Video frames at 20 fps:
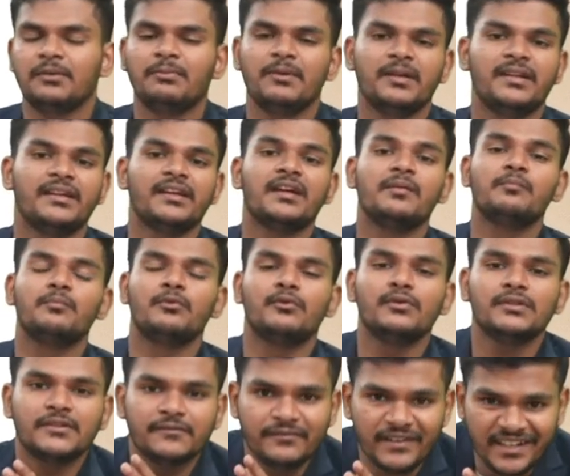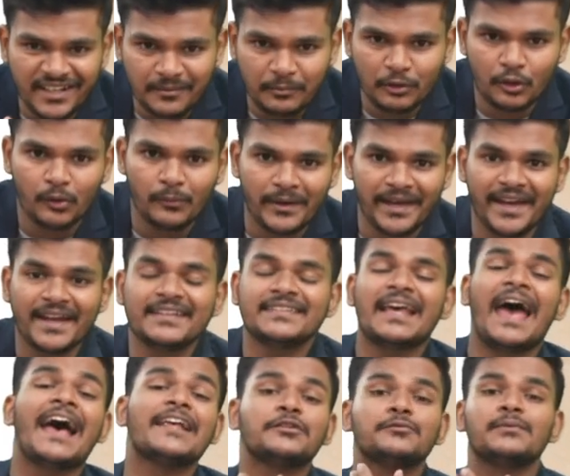We're taking both variable overheads
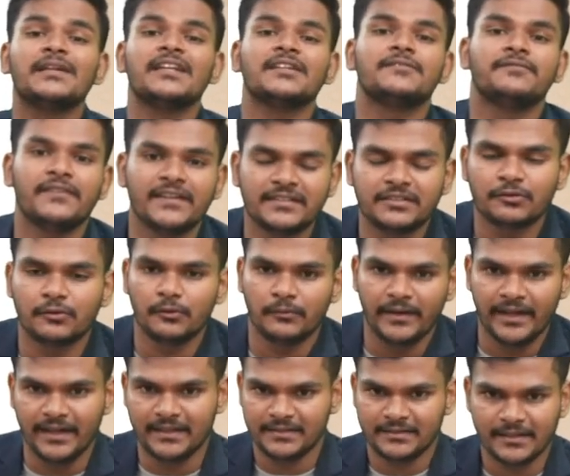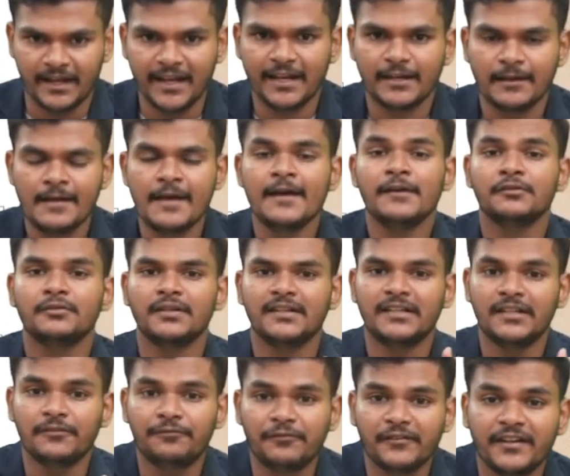as well as fixed overheads, right? So the
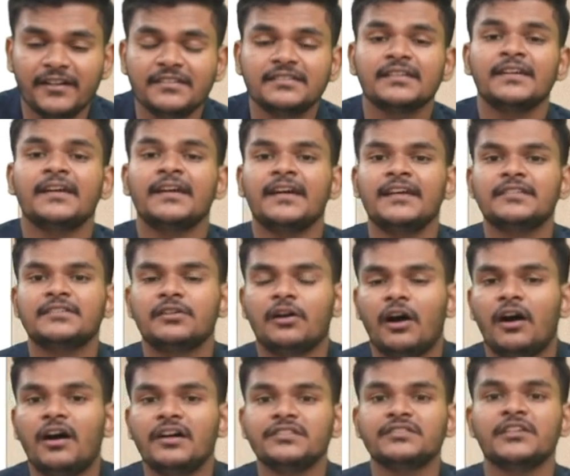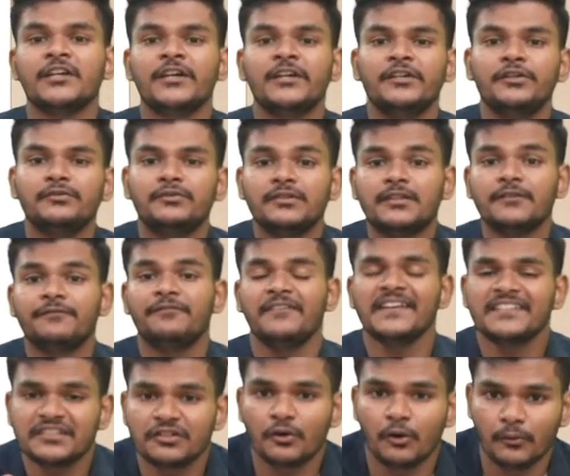difference is caused due to the
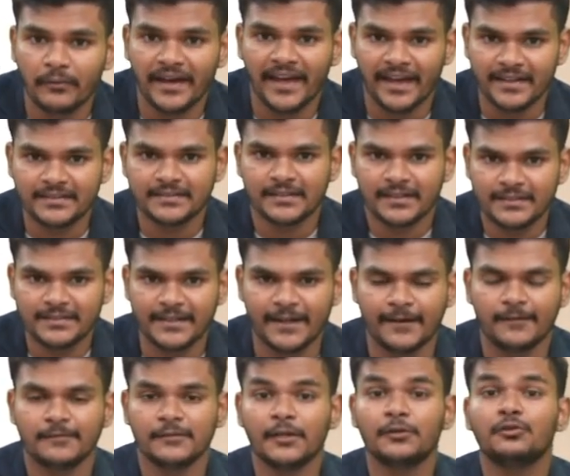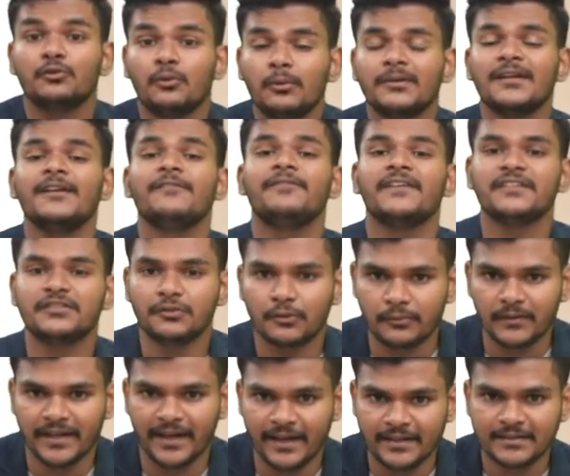fixed overheads, isn't it? The total fixed
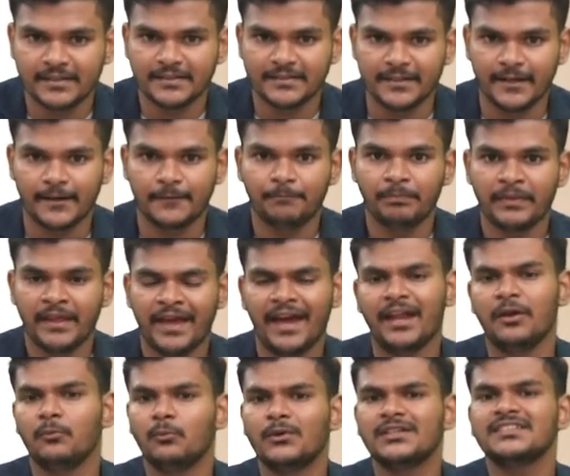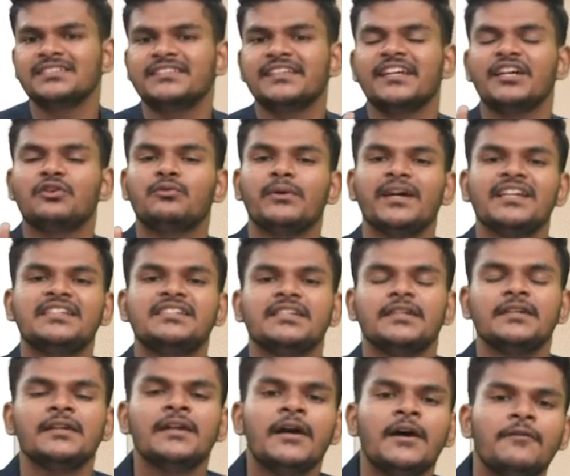overheads, isn't it? And what is the
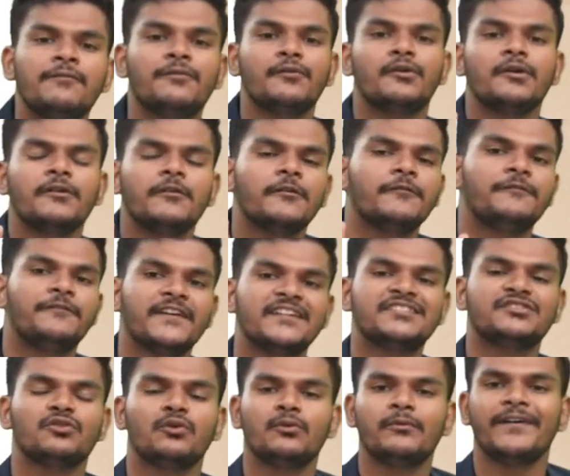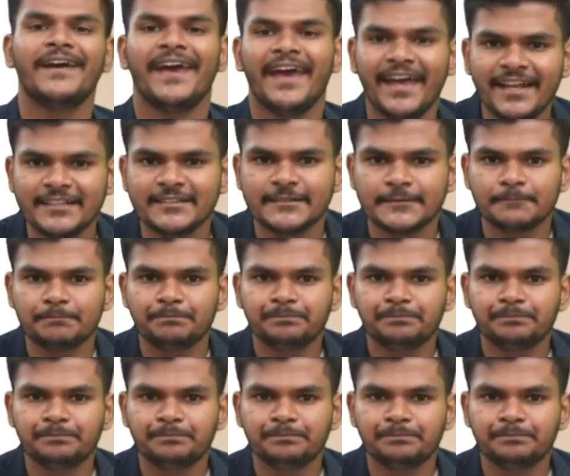equation for fixed overheads?